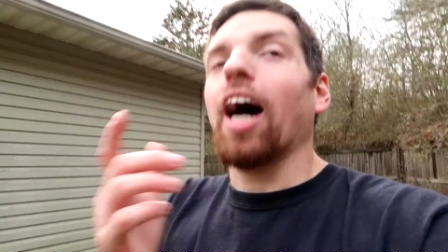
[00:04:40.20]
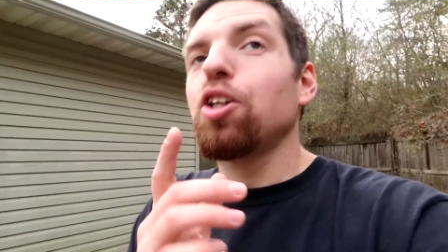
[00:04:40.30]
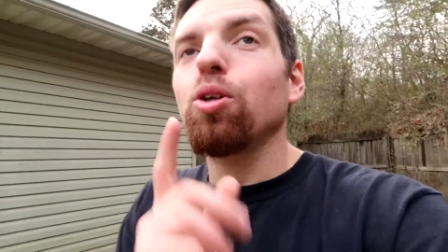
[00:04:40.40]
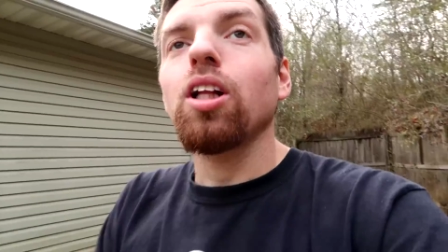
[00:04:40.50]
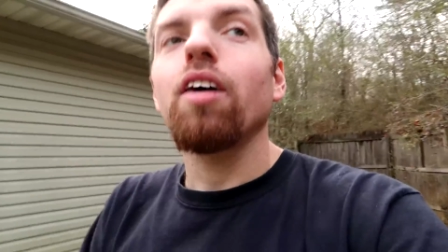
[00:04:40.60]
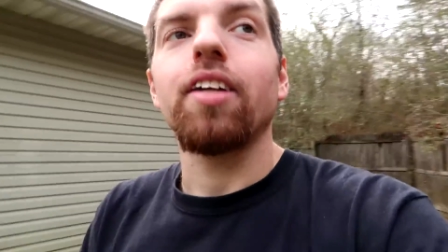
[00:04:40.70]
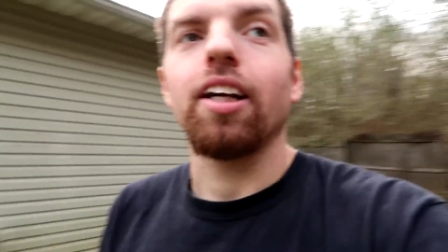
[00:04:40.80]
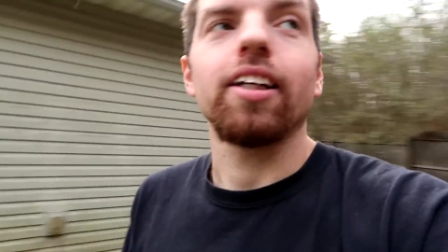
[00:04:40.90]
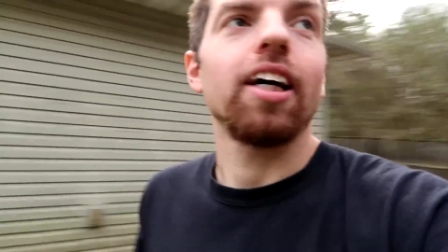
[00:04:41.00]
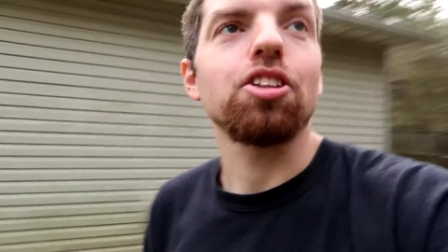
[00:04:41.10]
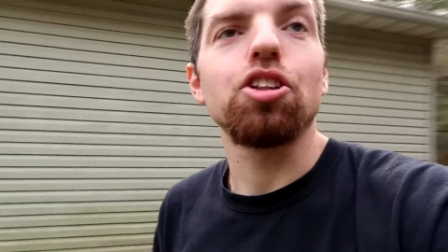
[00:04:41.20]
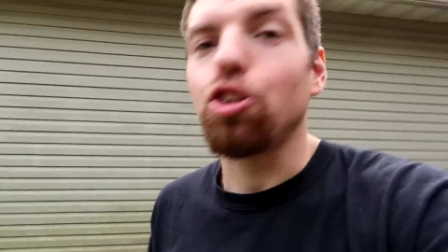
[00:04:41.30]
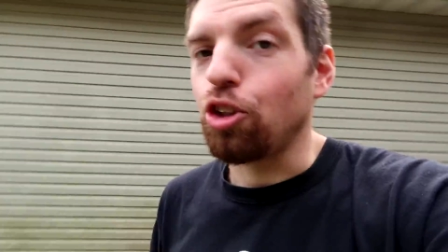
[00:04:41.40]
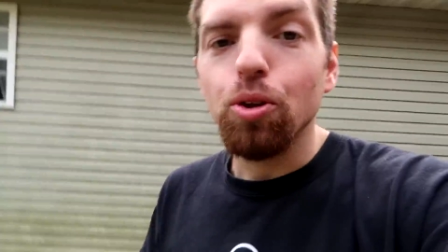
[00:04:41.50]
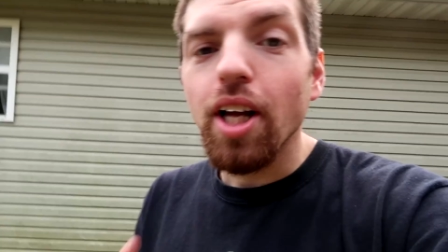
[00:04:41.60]
I do love it here, guys.
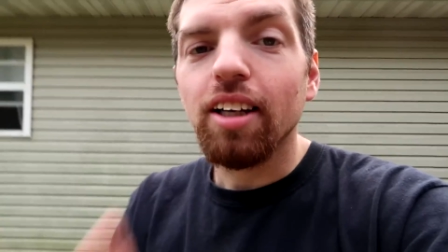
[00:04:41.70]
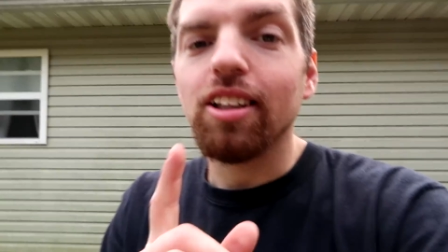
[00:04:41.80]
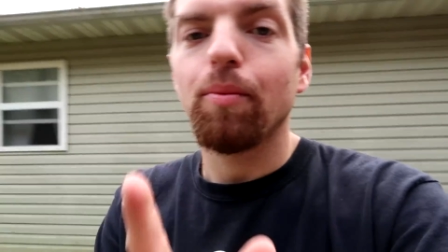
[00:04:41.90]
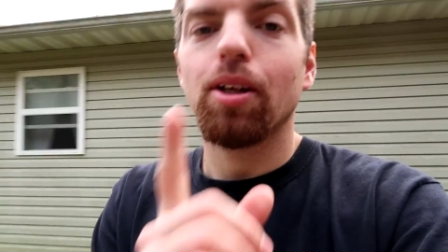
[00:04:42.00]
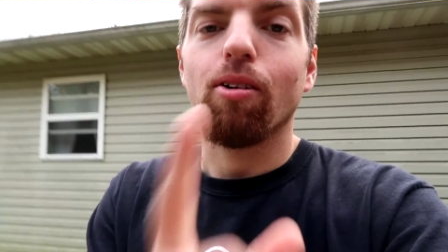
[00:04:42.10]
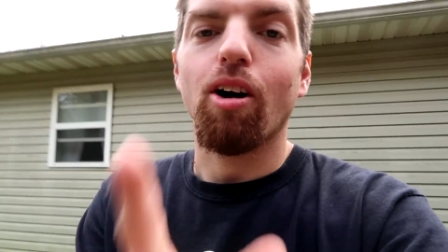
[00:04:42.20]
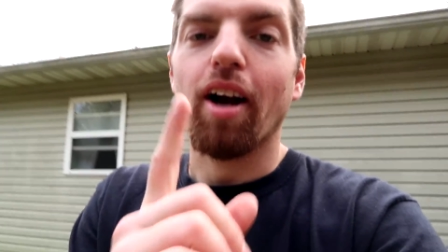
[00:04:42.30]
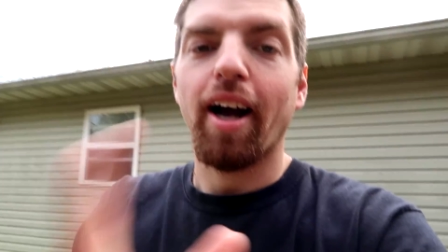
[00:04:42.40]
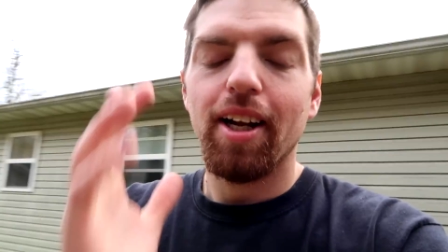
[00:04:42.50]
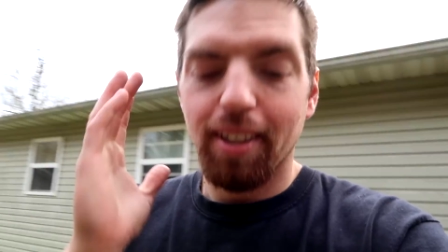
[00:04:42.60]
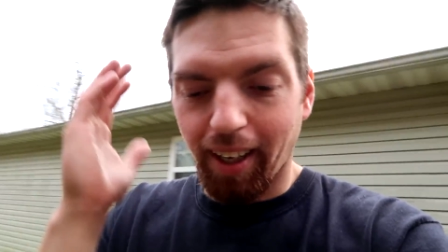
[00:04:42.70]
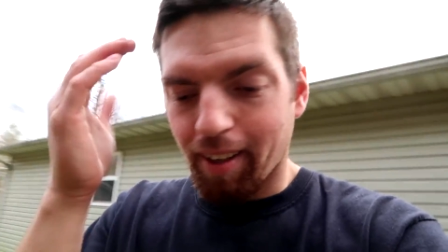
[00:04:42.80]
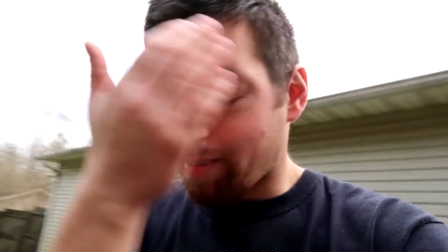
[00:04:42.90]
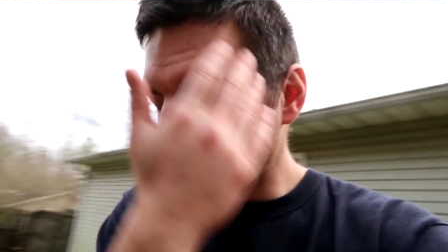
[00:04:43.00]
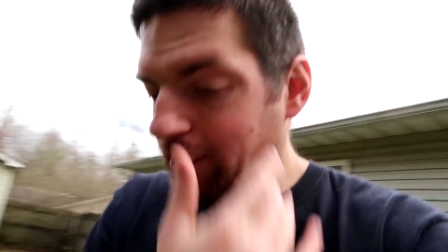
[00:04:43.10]
Do not get me wrong. I,
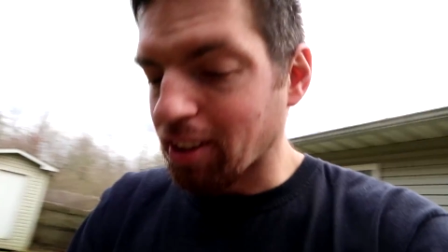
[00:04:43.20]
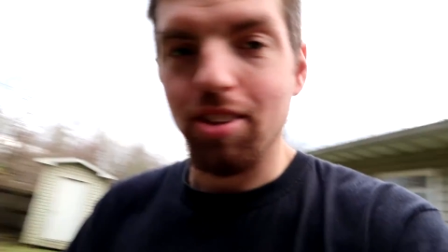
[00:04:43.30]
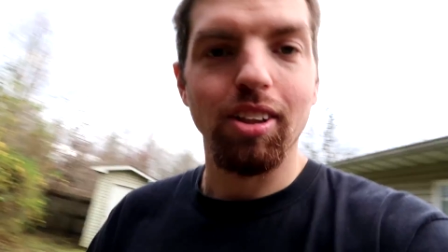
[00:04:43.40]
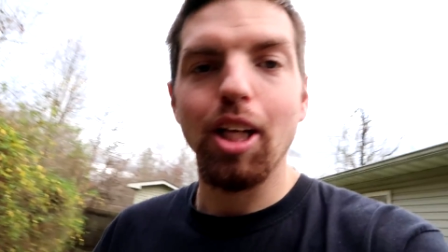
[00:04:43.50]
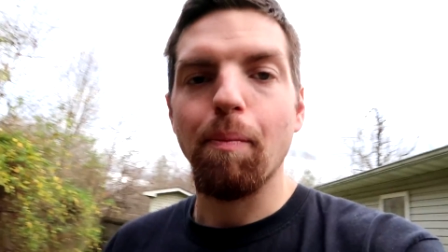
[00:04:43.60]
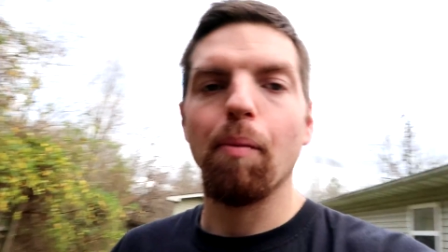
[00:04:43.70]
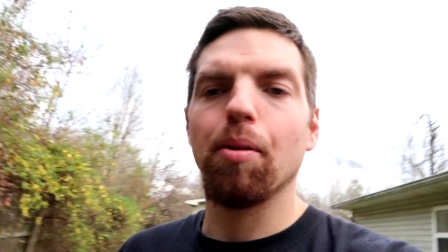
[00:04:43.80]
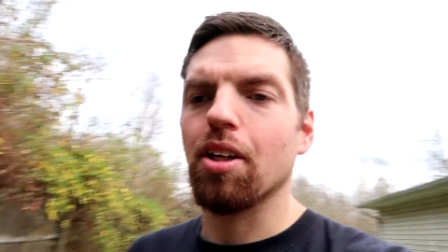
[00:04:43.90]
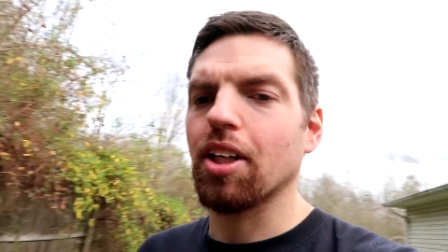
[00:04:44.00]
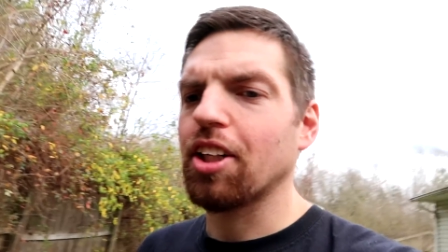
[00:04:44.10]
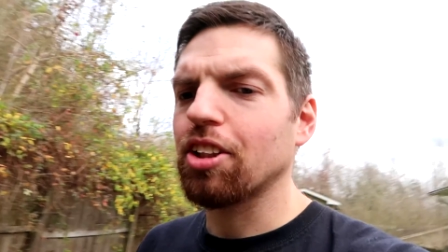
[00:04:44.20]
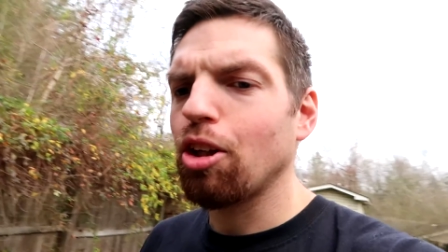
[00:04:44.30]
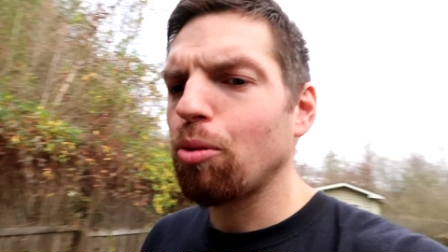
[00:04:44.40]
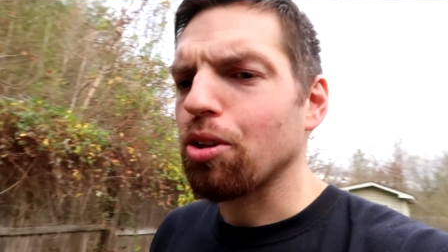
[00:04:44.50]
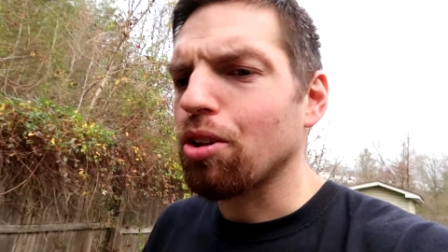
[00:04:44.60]
I feel like there's a lot of people that are going to
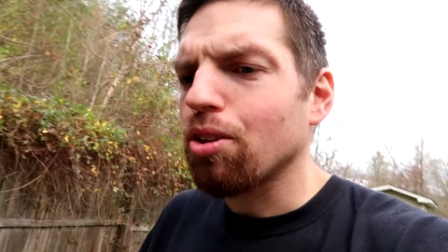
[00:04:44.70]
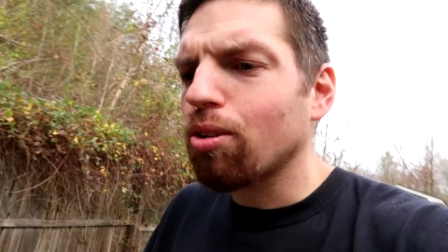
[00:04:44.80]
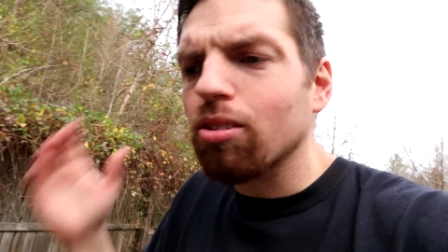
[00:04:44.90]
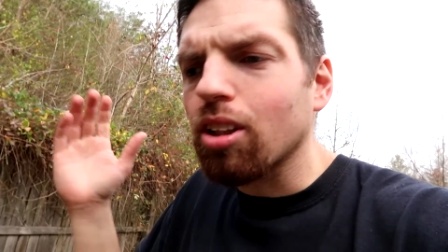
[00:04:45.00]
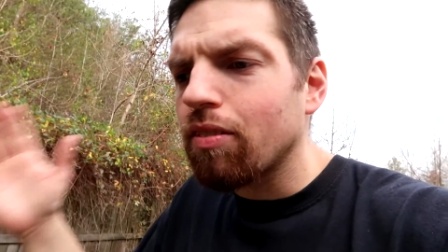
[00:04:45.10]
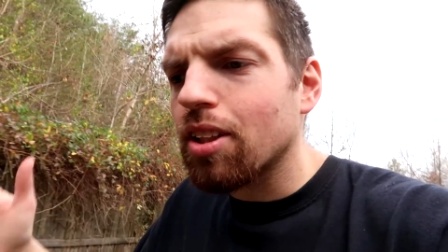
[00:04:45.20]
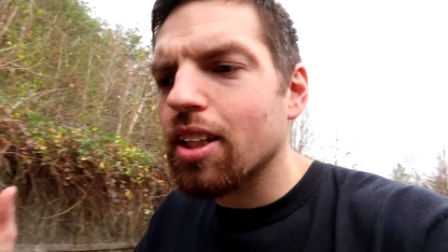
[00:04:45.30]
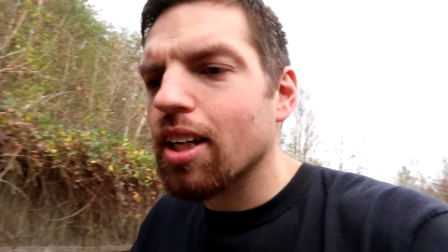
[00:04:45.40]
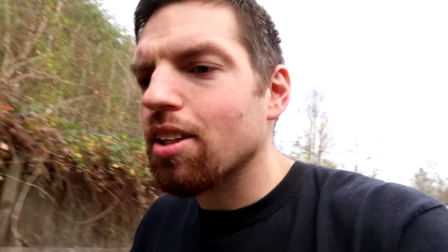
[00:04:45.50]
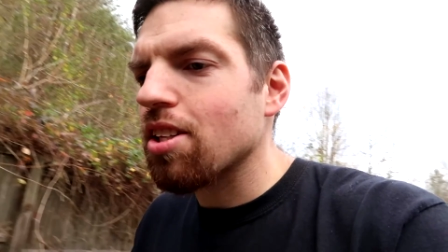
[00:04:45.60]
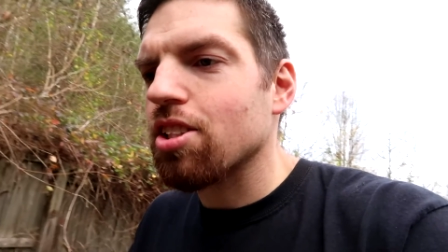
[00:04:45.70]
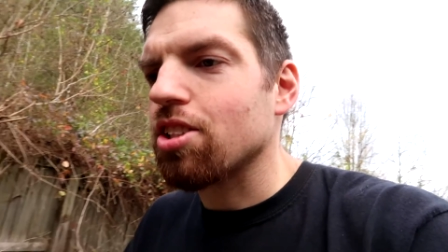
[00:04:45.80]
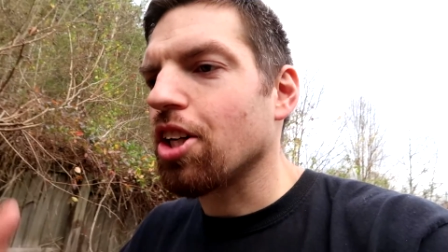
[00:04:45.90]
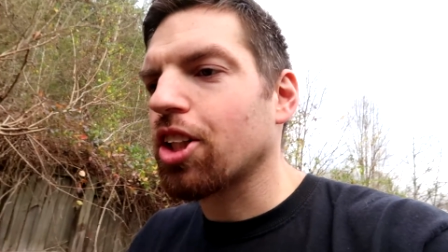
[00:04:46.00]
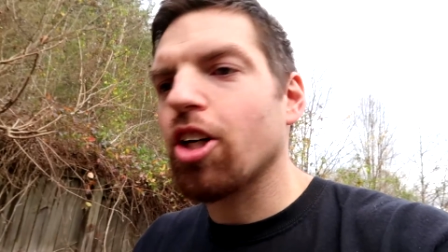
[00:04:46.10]
go, well, you don't love it there. This
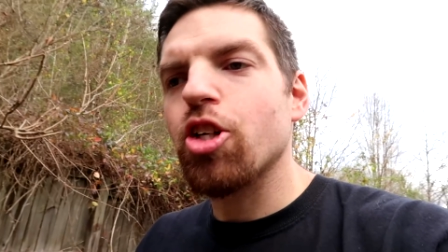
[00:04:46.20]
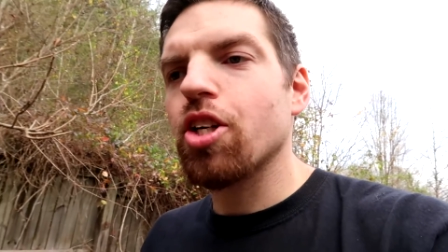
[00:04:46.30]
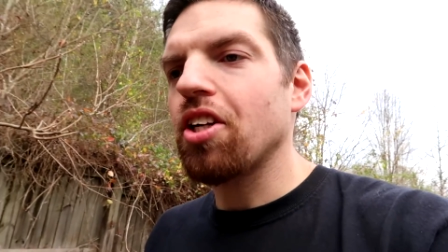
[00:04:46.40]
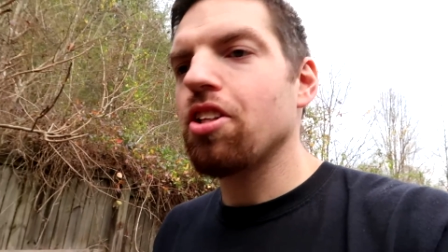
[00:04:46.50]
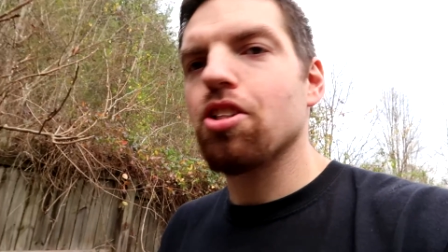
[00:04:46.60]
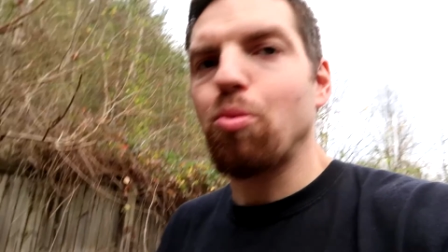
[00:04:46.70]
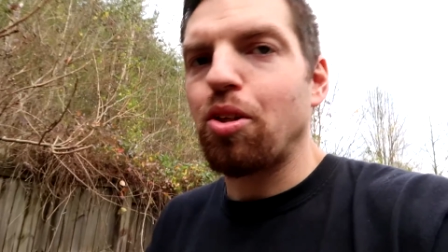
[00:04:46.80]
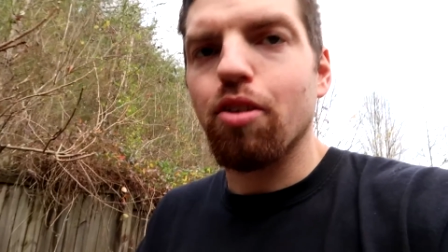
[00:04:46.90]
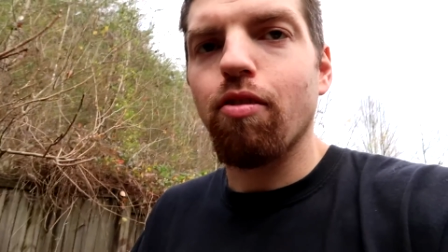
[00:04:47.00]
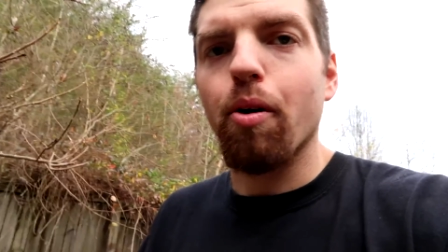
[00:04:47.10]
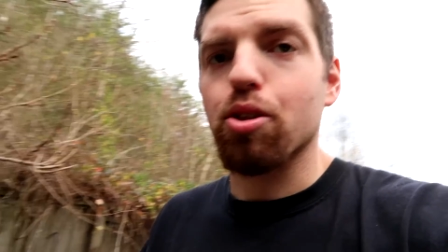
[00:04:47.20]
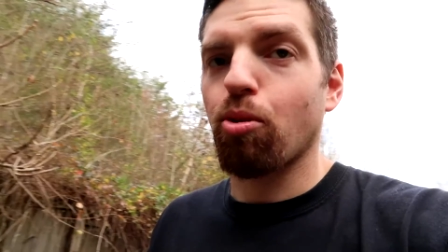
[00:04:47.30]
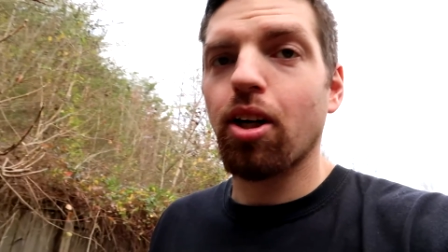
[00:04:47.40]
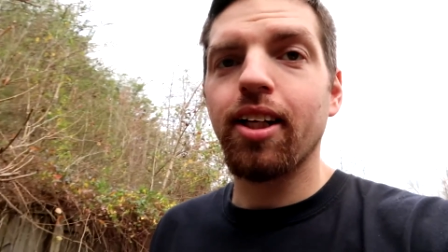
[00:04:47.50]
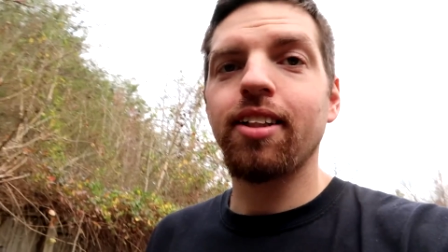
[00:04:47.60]
is the country. This is what you've always
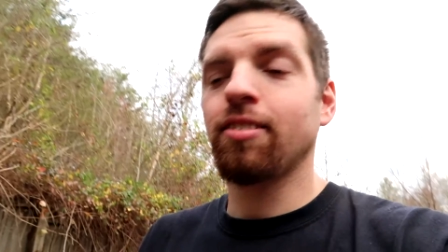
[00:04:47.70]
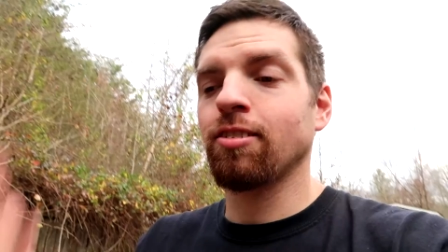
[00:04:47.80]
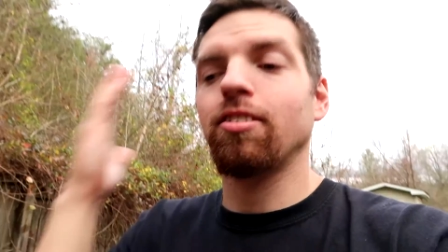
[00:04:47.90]
wanted.